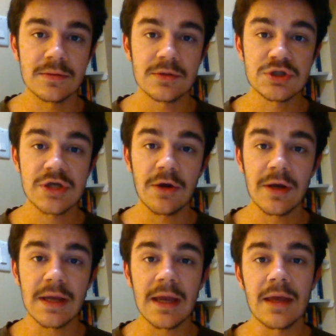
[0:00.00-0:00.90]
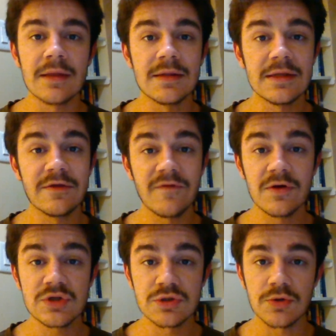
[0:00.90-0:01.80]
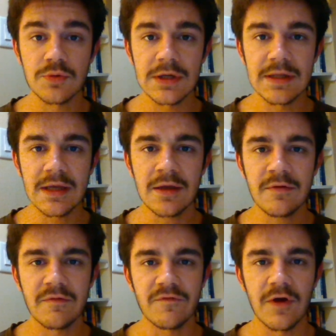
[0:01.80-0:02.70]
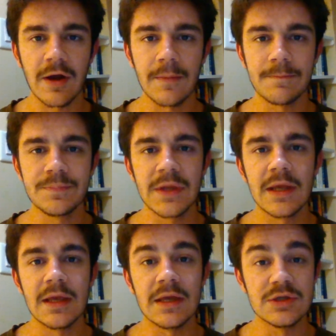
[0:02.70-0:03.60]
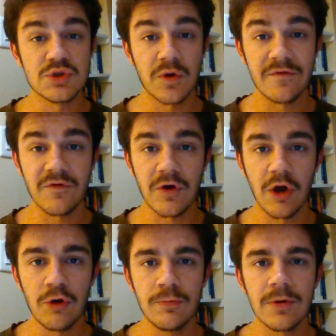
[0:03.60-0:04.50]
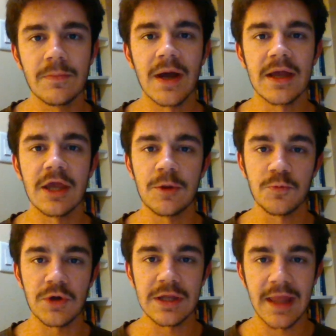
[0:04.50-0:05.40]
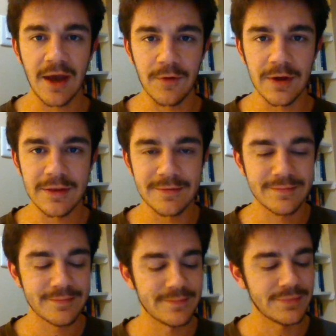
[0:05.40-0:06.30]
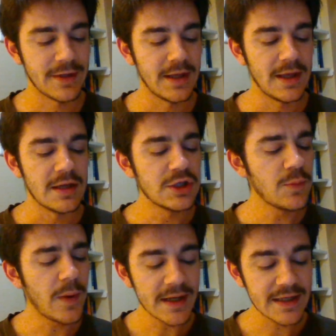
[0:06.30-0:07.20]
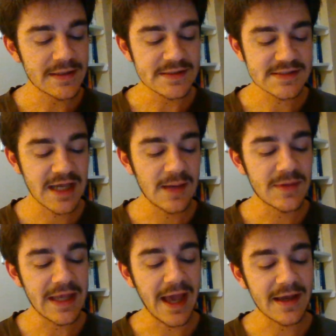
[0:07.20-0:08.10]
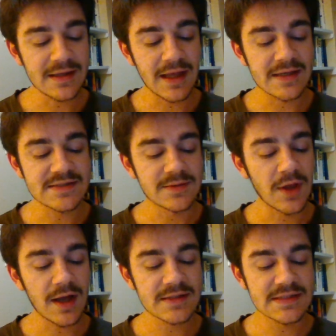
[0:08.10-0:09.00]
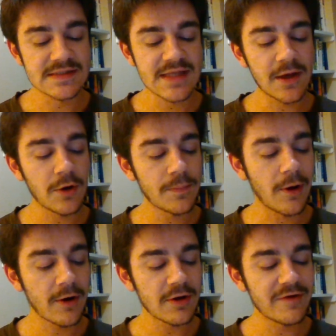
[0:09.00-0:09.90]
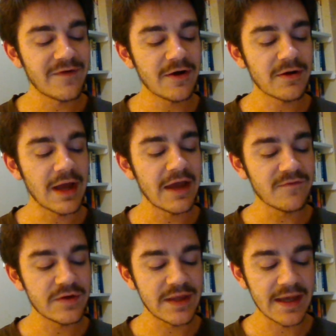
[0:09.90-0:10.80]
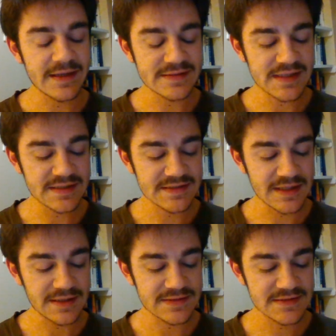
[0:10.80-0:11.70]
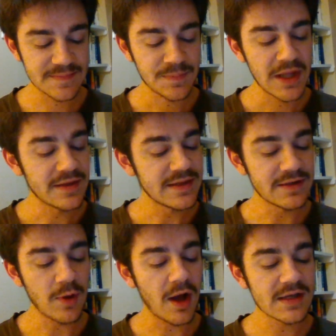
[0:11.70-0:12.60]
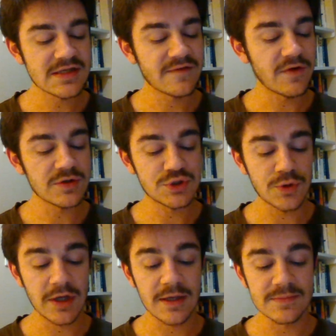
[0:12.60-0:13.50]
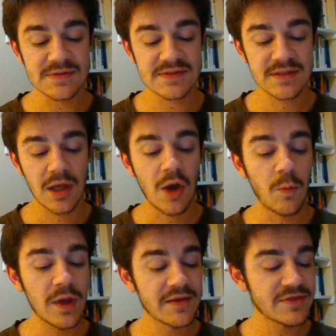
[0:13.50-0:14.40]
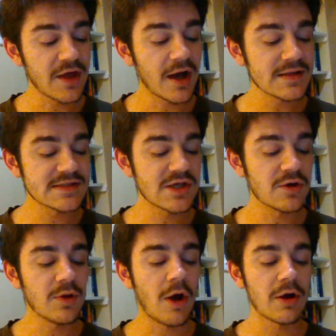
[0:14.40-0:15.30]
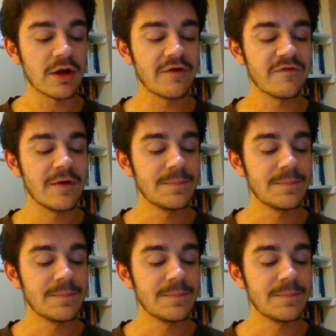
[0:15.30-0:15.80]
sharing the devotional reading from In Joyful Hope by Henri, Nouwen. Nobody can escape the agonizing losses that are part of our everyday existence, the loss of our dreams. We have thought so long of